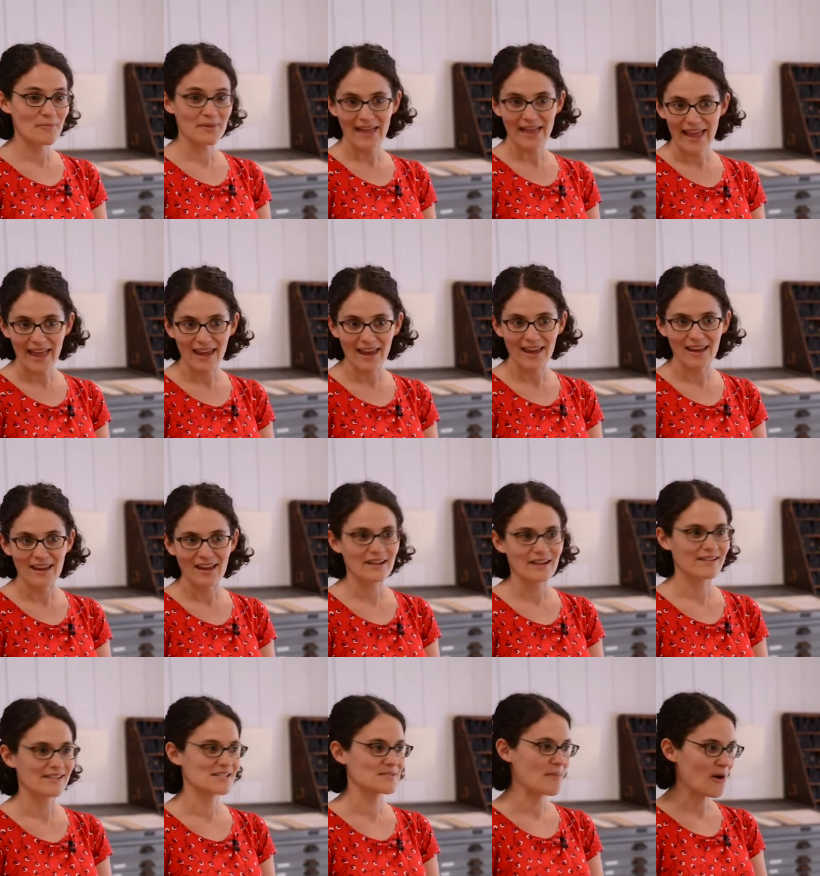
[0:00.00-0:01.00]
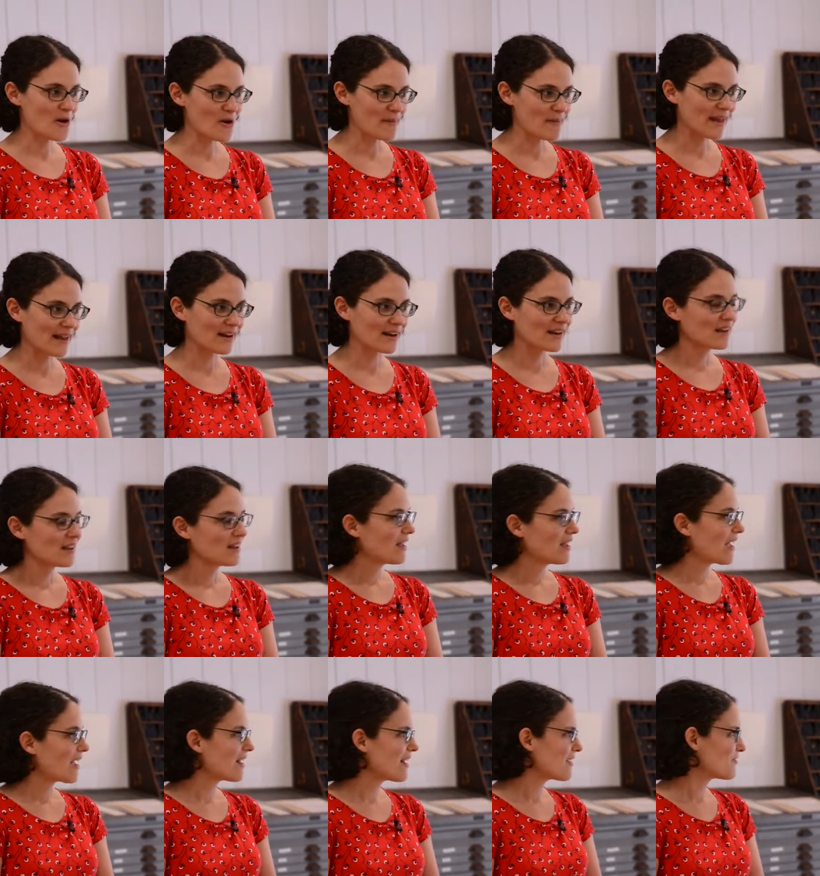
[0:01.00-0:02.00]
play and experiment
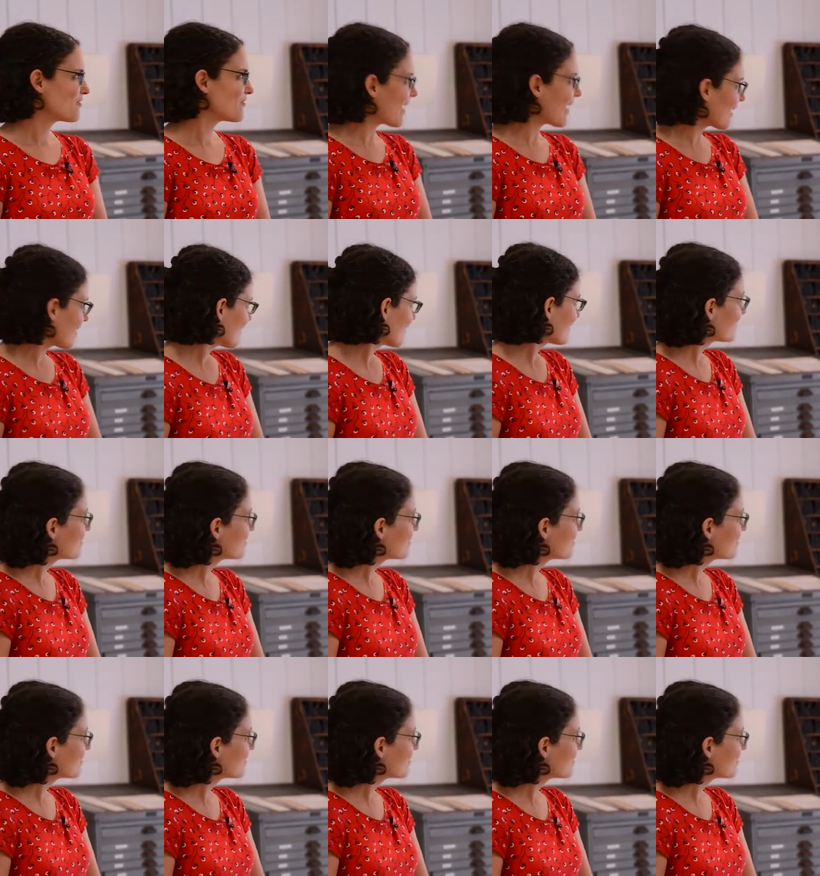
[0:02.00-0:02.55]
and have fun.